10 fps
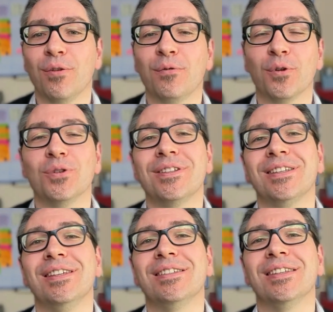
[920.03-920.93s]

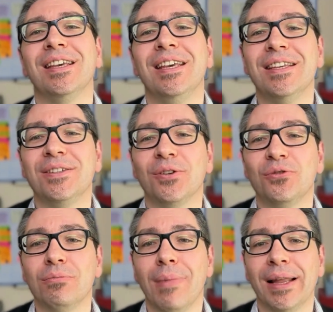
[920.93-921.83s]
First, it's easier
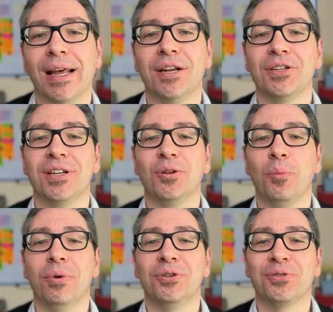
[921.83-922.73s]
to manage than a
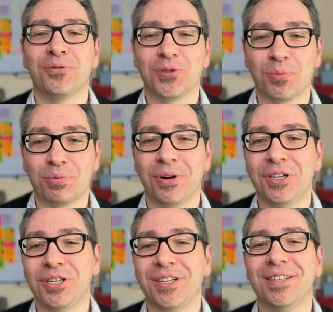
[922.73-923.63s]
bunch of
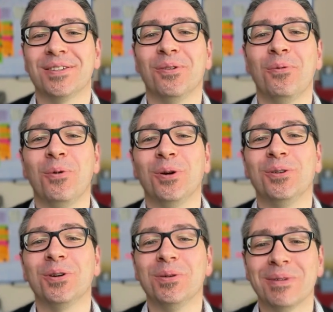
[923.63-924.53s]
spreadsheets or Word
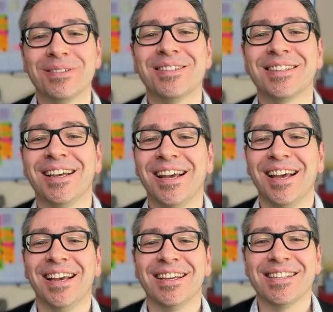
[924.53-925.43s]
documents.
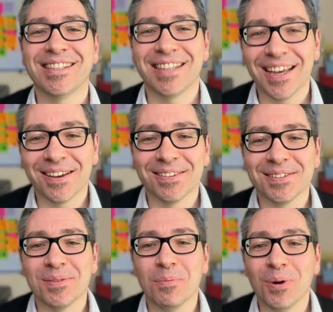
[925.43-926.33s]

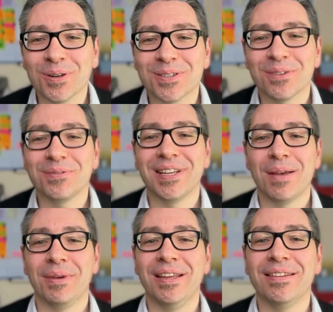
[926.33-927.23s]
Second, most of
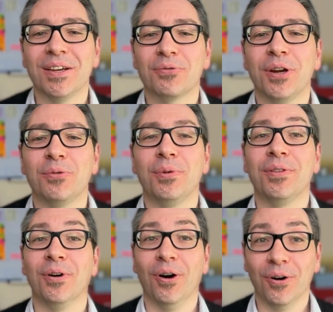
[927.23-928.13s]
them integrate
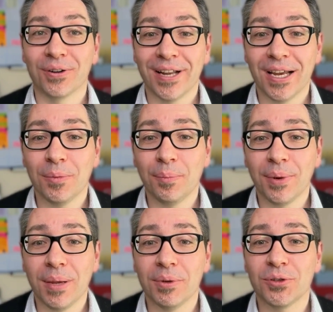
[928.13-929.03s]
with online
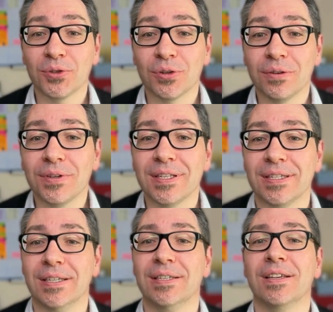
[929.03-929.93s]
payment
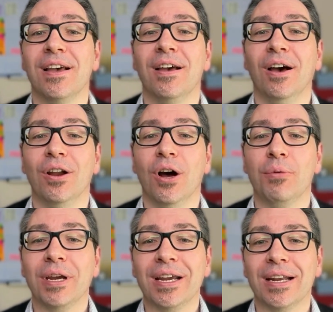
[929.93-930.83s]
services,
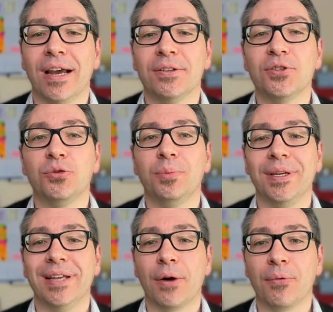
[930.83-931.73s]
allowing clients to
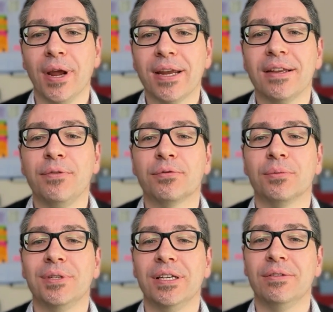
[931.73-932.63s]
pay directly
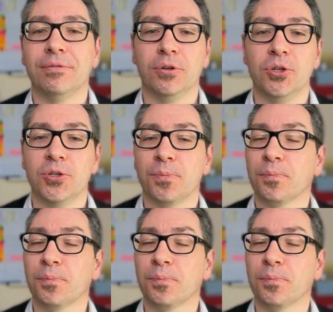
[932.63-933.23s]
from the invoice.